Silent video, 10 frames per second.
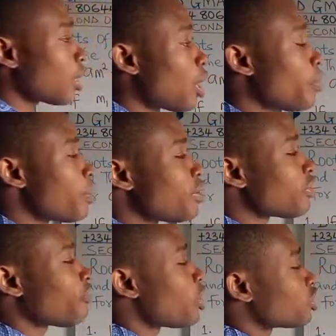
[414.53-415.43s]

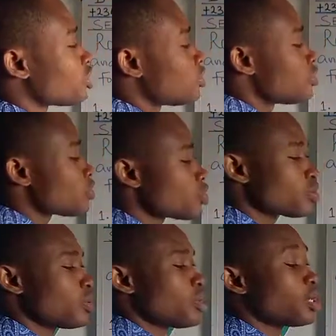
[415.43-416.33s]
complementary
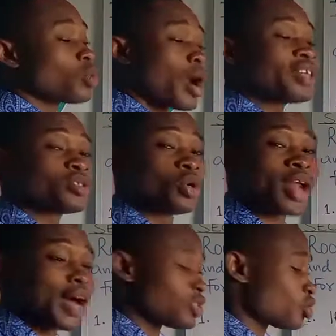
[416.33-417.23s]
functions, otherwise
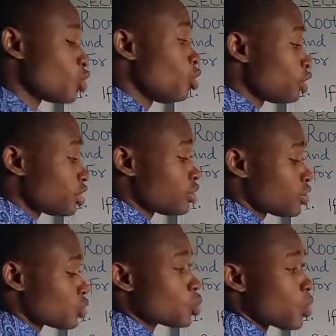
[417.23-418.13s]
known as
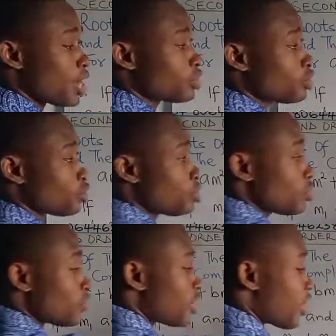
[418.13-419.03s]
solutions 1,
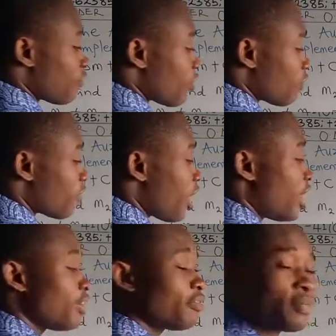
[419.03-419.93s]
2, 3, 4,
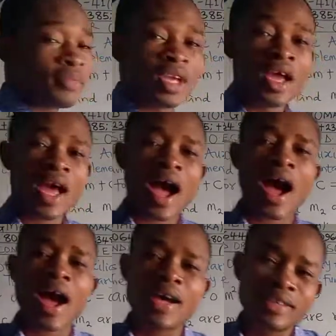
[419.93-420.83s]
5,
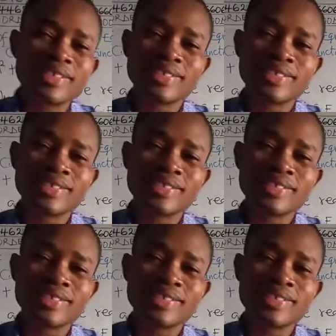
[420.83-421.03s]
are